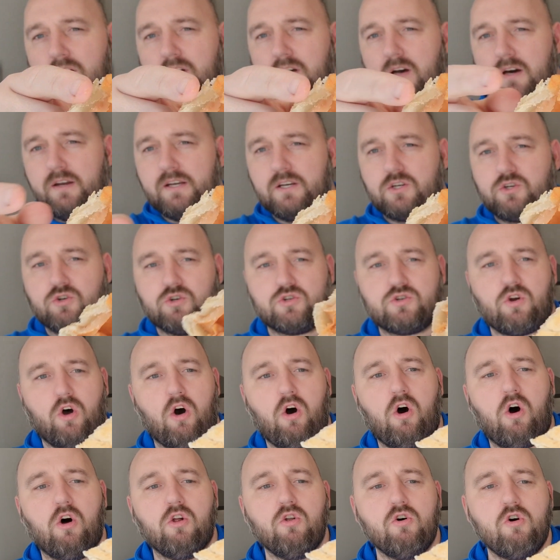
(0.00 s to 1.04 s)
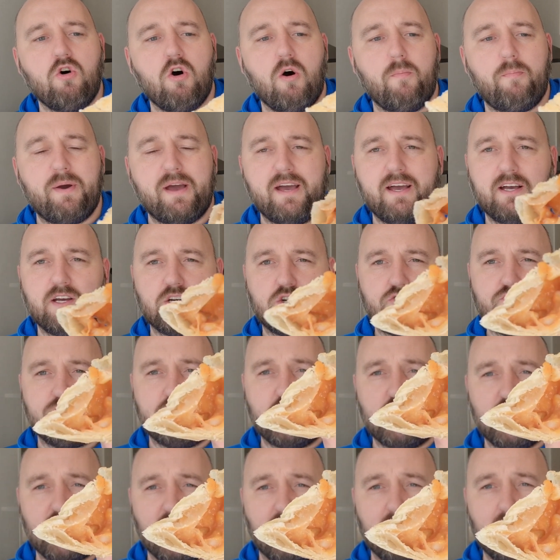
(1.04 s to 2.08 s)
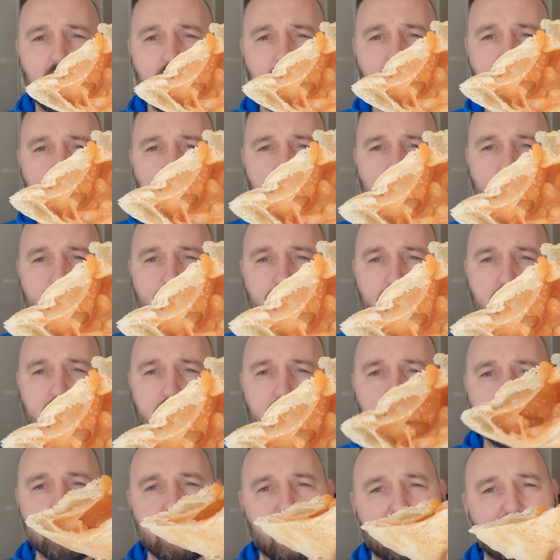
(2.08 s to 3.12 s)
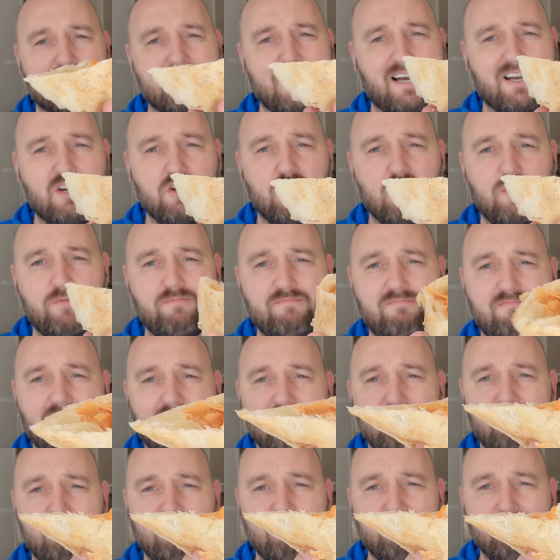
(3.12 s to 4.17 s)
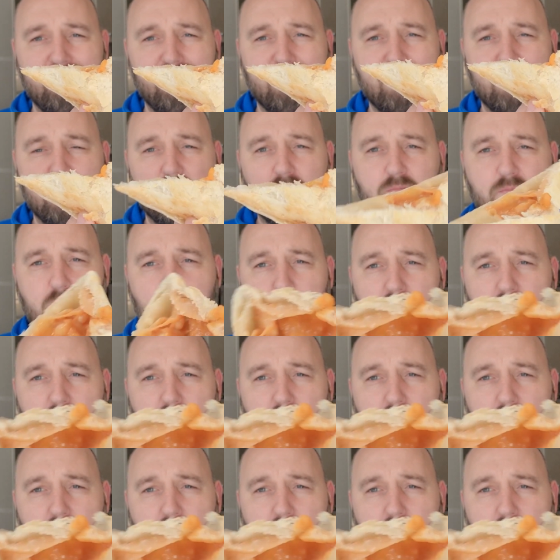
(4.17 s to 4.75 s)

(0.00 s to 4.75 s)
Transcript: And it's just a hollow pastry shell. Looks like a taco, but